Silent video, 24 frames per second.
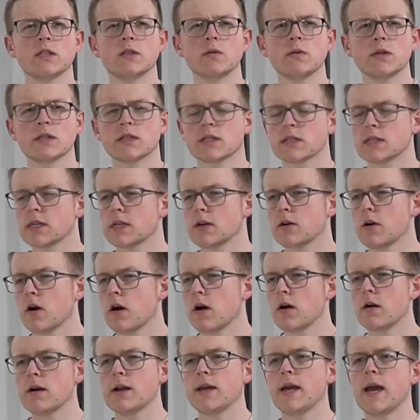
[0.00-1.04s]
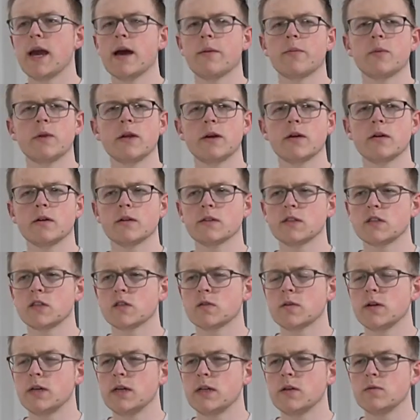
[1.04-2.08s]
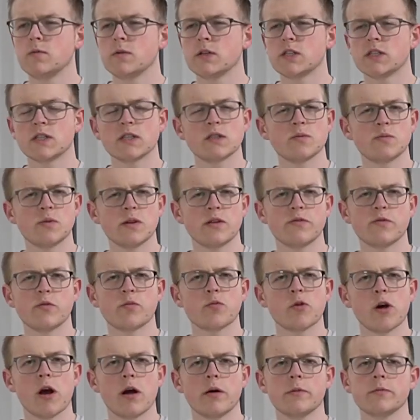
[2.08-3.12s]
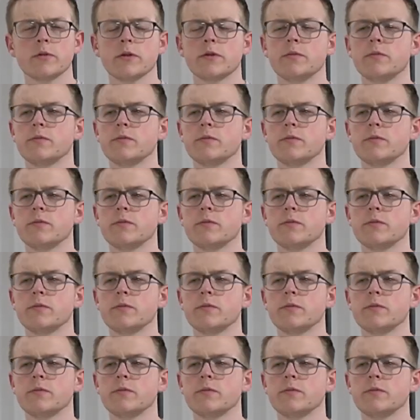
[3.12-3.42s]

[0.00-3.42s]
to us that are already happening on screen, which is a bit of a problem.